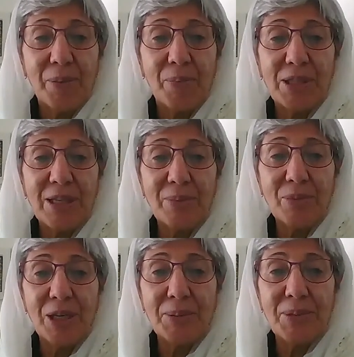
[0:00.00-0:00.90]
but
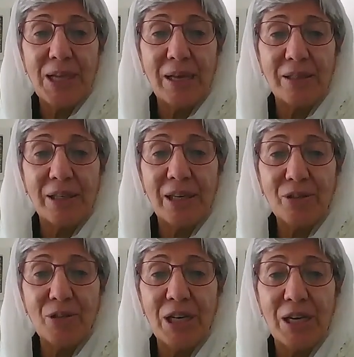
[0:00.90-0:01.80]
sometimes at the
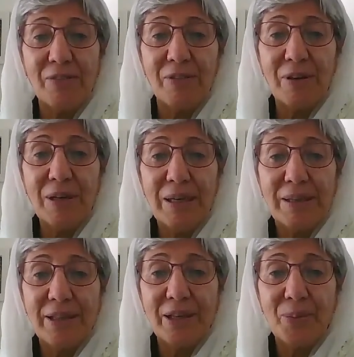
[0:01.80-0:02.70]
country level,
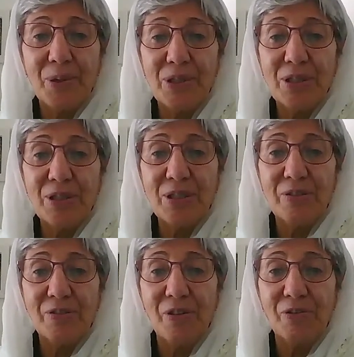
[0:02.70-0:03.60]
the
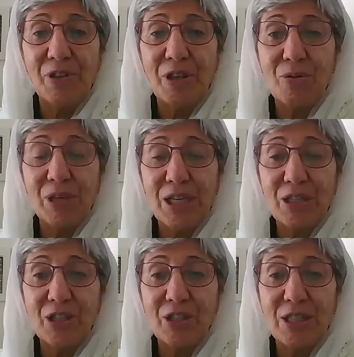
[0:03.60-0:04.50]
representative of the UN
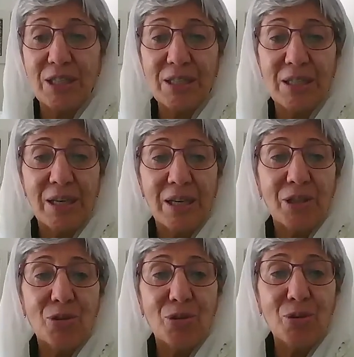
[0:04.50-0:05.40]
agencies
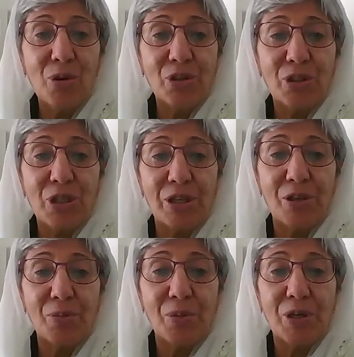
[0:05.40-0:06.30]
do not take
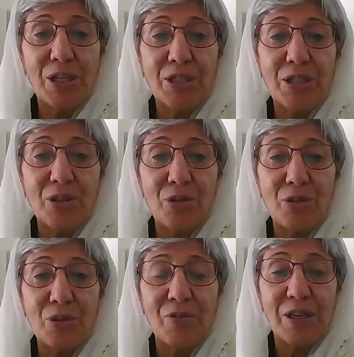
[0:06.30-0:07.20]
human rights
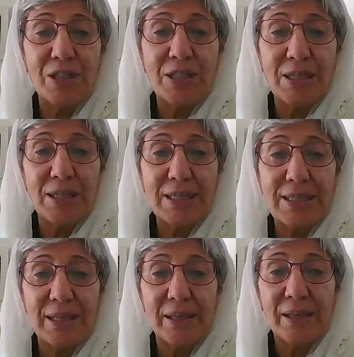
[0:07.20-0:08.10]
issues very
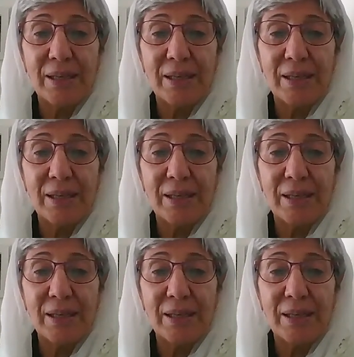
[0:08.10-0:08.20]
seriously.